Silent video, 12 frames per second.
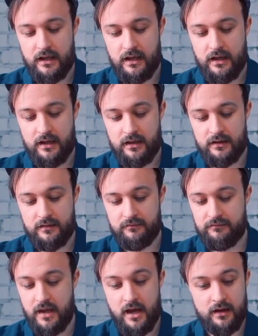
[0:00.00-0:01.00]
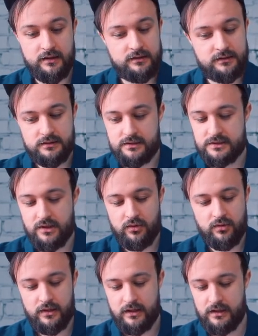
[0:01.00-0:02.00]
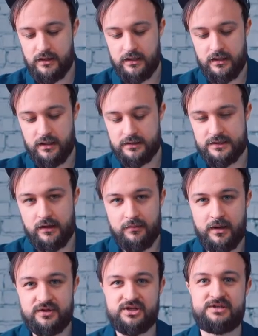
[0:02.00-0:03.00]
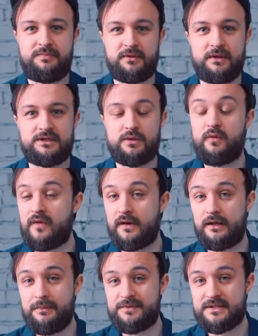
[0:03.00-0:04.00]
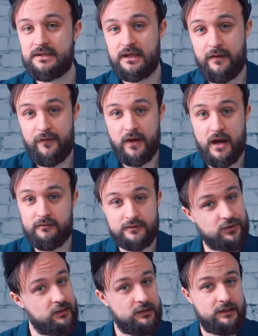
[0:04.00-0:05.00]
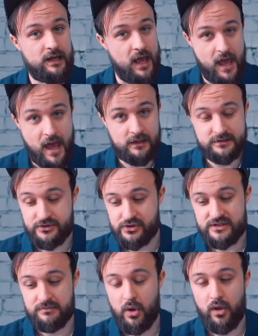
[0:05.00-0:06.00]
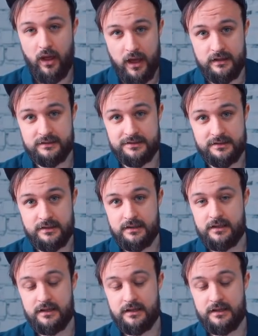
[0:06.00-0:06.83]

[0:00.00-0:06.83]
Uh, yeah, so it's all about experimenting with the grips. If you have really extra small hands,